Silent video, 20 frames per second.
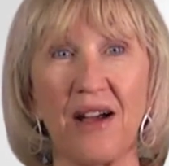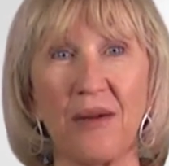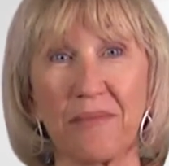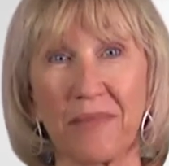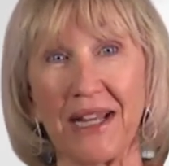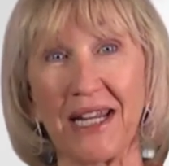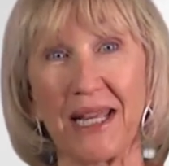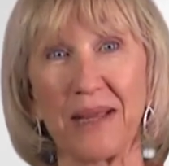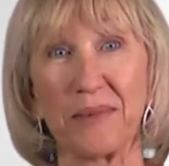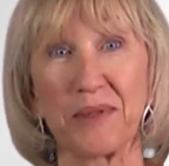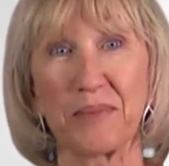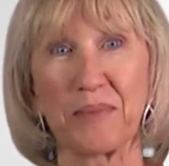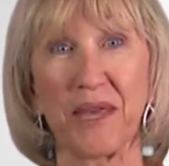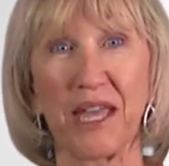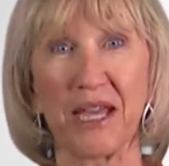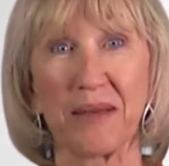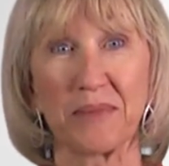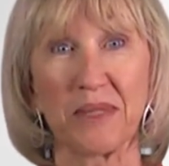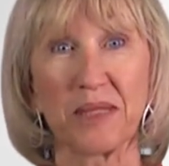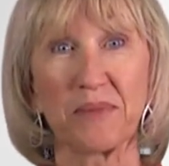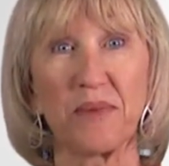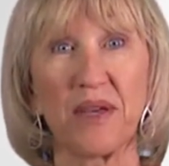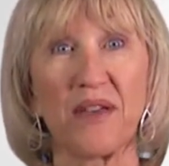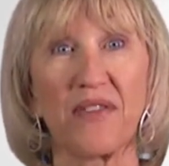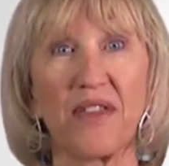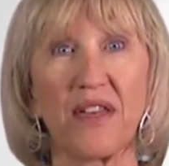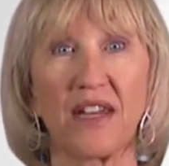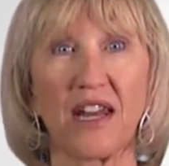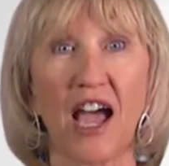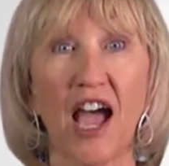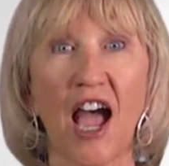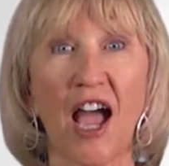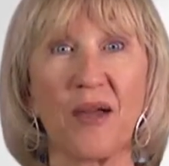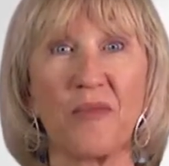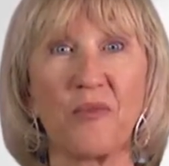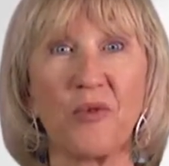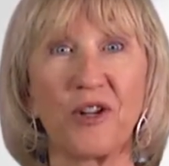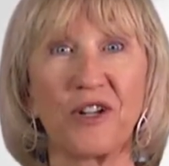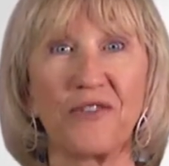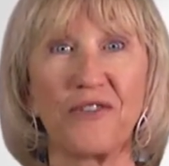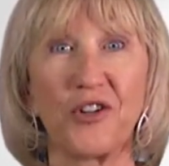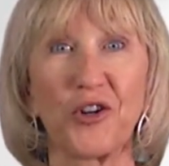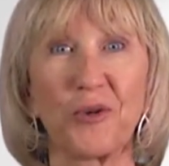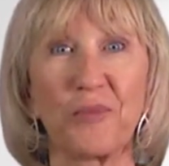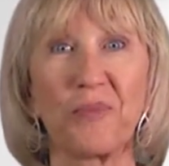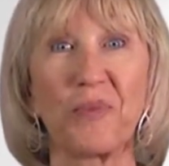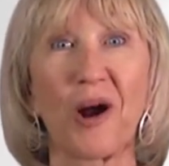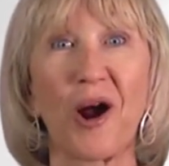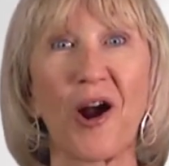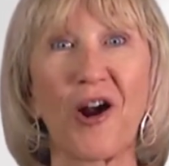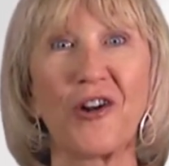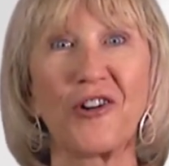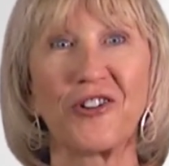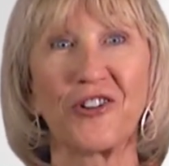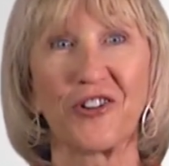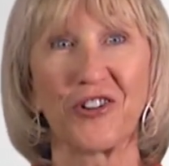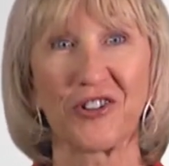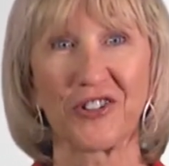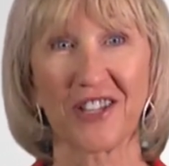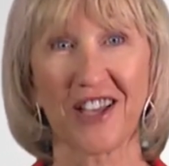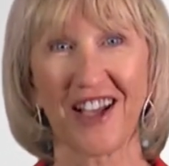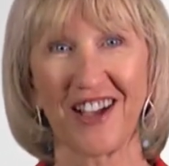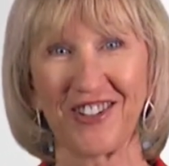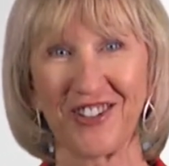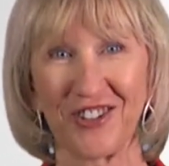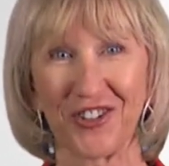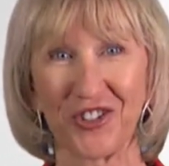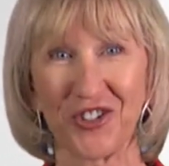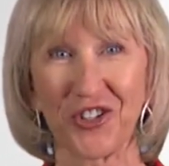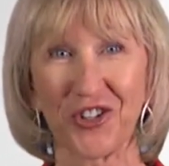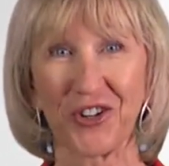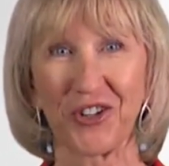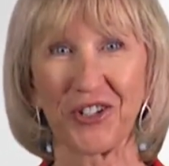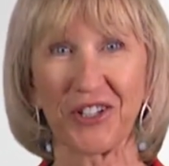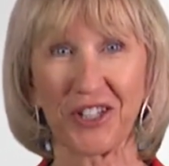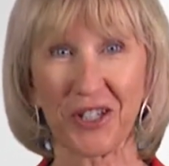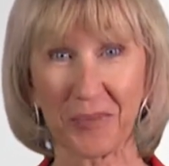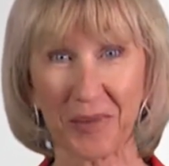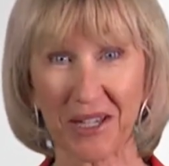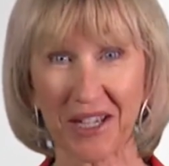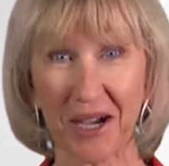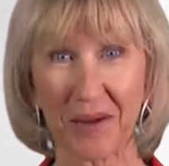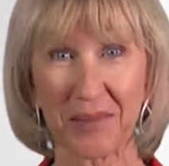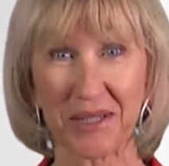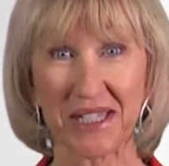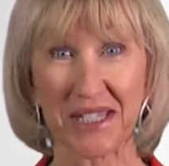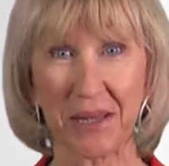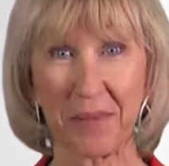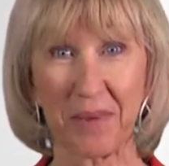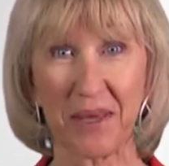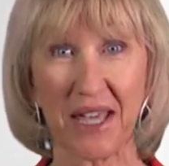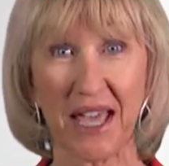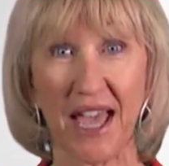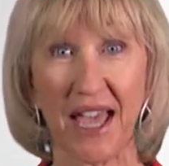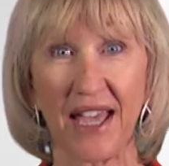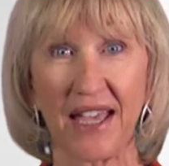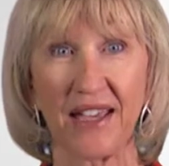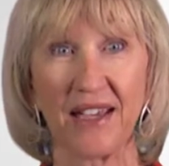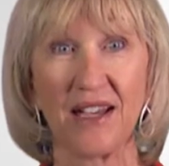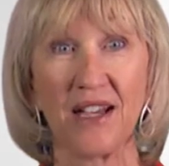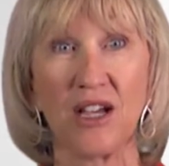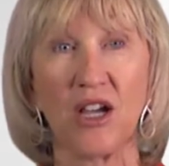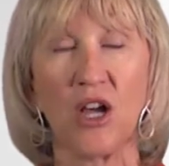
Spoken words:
My name's Pam Smith, and I'm one of your partners on your journey to become a CPA.